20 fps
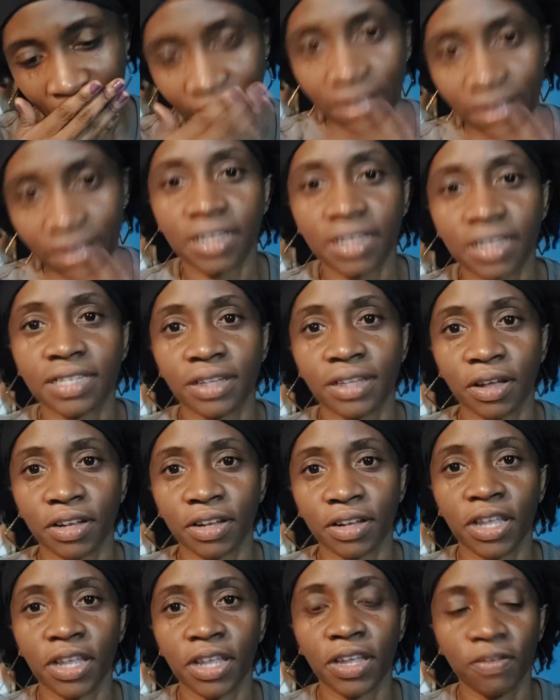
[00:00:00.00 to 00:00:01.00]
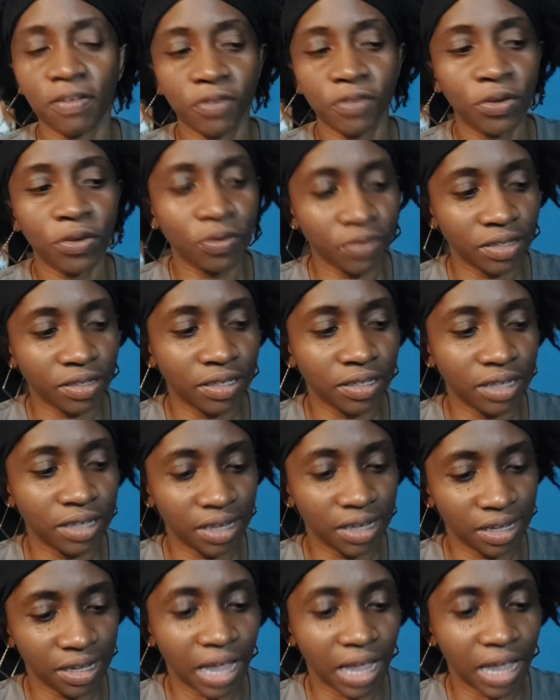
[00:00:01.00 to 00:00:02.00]
listen, if you've
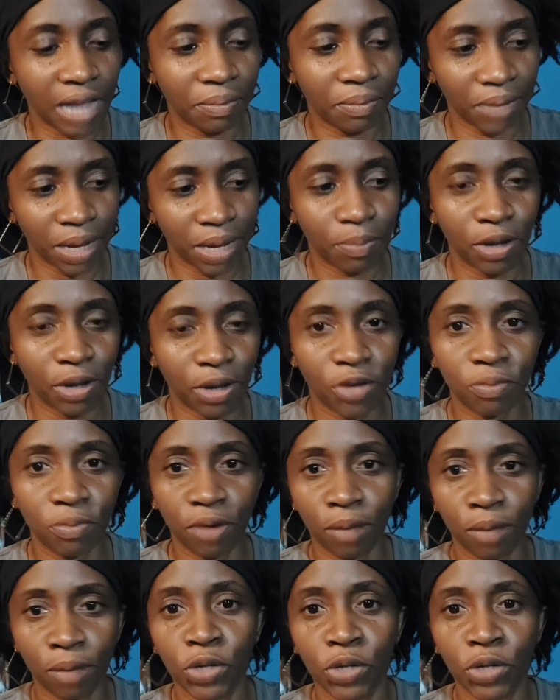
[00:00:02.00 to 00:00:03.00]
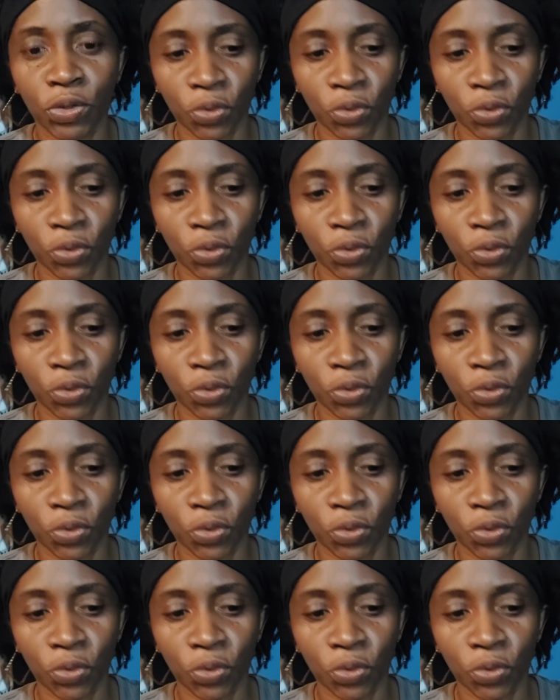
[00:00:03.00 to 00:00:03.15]
seen that paper, you probably know